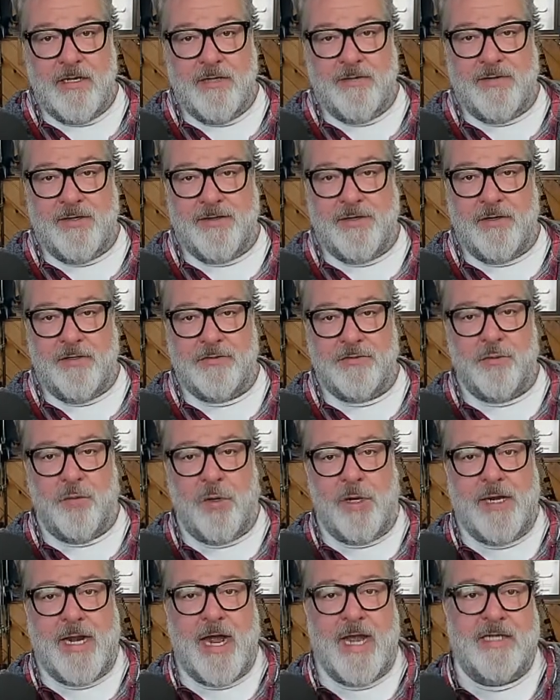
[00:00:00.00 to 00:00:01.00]
that there is
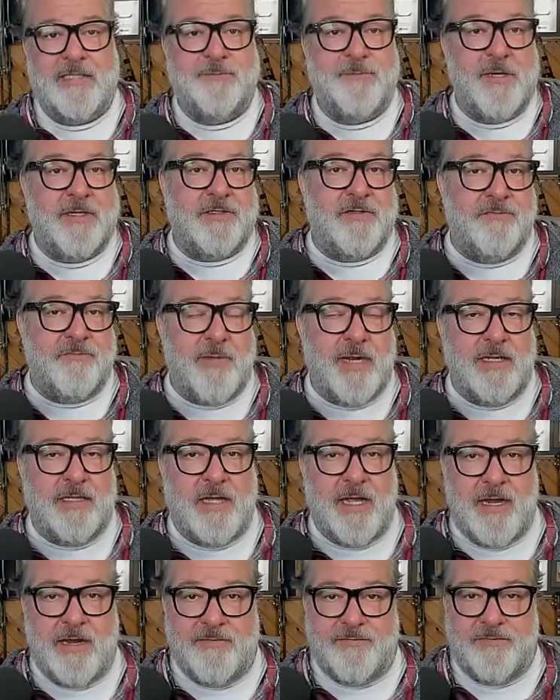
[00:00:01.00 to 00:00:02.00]
one aspect of my
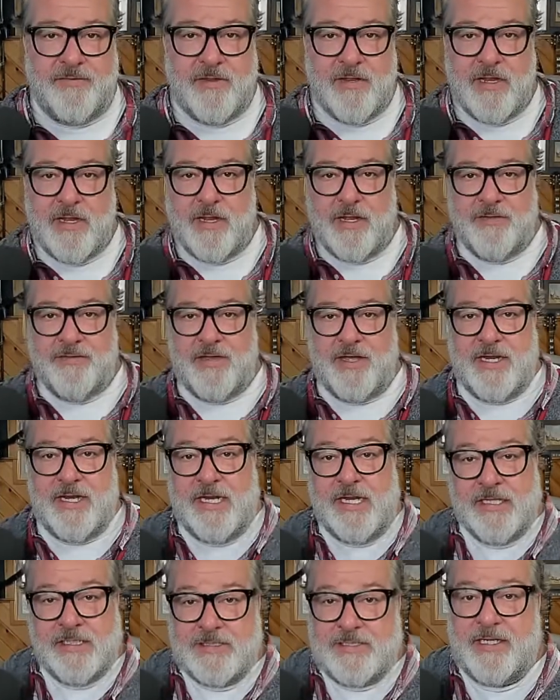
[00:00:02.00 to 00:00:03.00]
life that
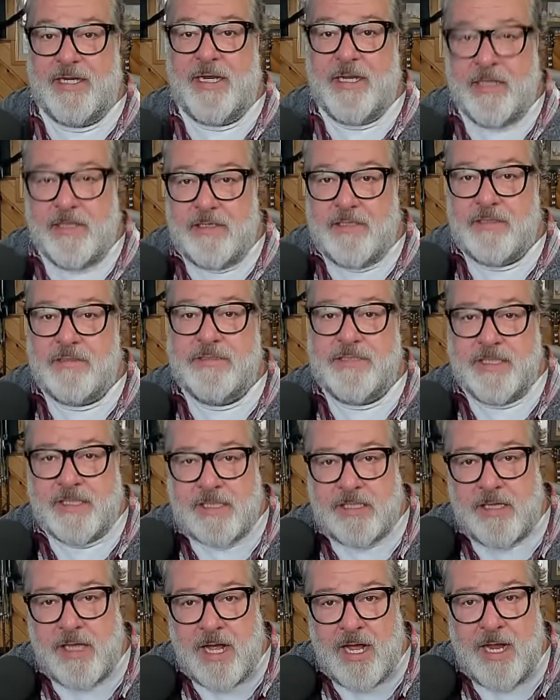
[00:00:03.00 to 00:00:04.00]
is in
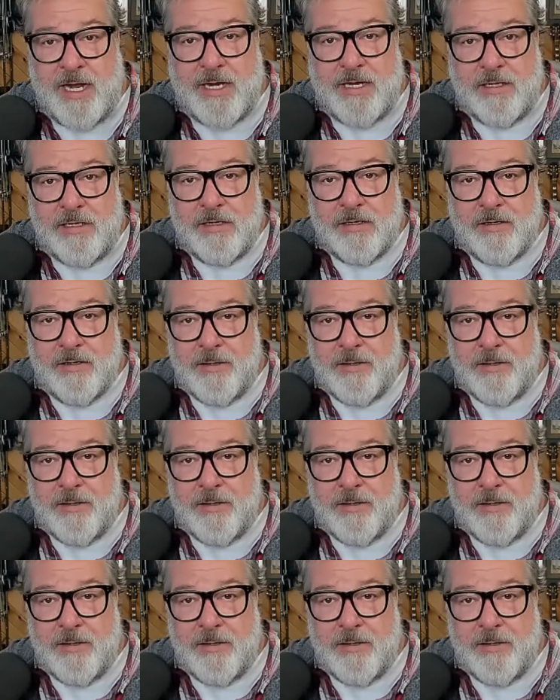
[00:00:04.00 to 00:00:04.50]
decline,